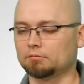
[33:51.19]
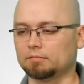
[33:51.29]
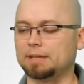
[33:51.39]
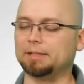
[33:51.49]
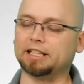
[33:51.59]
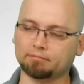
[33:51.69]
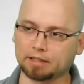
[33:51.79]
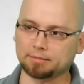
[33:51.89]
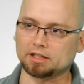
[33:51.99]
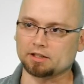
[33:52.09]
Not me.
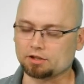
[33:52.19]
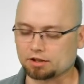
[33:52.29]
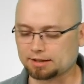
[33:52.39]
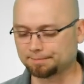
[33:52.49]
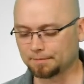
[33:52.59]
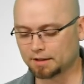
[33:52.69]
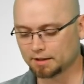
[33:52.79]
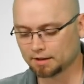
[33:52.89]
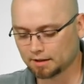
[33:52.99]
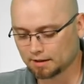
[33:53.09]
I'm not an attorney.
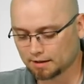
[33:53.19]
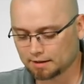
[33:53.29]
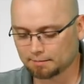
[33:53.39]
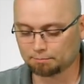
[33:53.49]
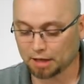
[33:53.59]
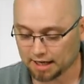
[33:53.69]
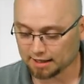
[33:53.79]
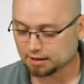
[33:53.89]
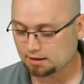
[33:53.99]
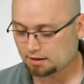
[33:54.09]

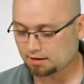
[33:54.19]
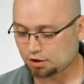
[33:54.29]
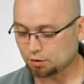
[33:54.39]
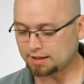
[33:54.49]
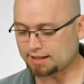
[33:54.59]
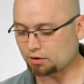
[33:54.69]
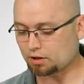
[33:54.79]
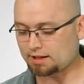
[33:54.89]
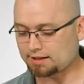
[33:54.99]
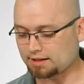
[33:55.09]
But due on sale
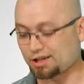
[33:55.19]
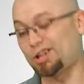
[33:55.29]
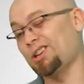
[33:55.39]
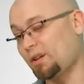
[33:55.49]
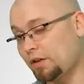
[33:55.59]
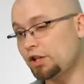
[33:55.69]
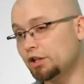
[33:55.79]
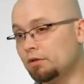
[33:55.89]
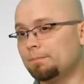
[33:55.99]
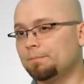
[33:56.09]
clause is a curative
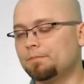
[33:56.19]
issue.